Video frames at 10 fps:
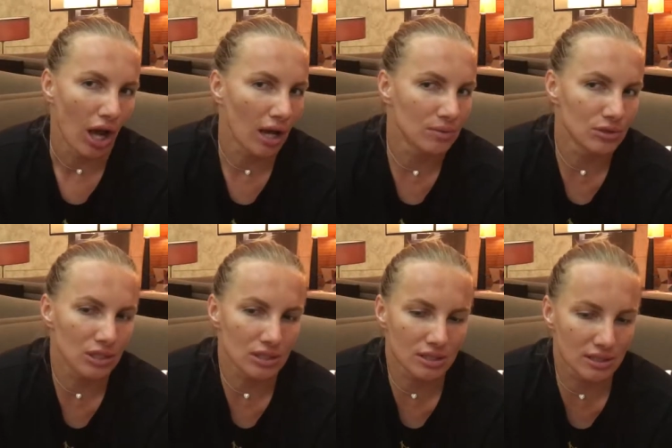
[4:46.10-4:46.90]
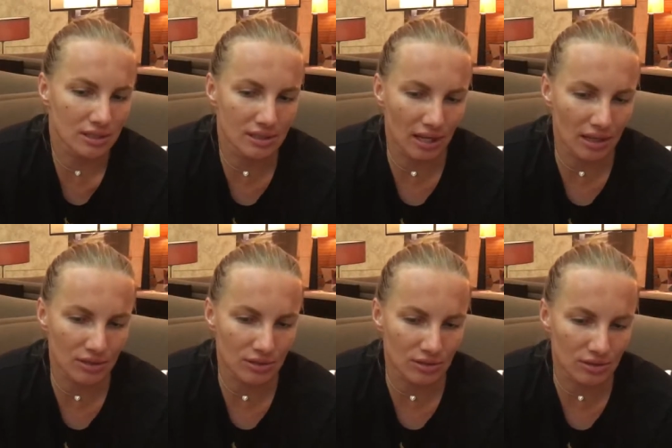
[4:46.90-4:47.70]
I'm just
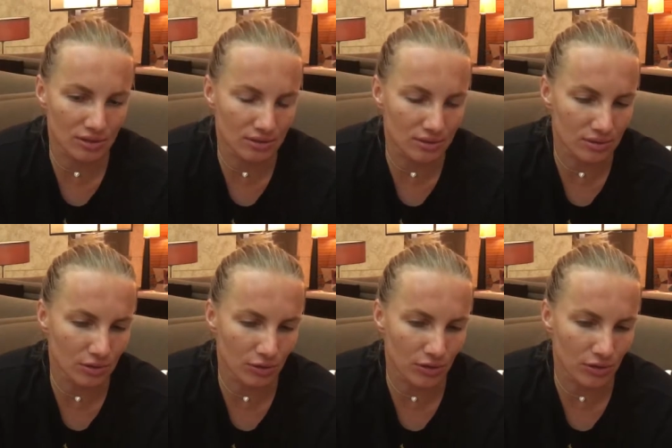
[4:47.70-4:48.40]
trying to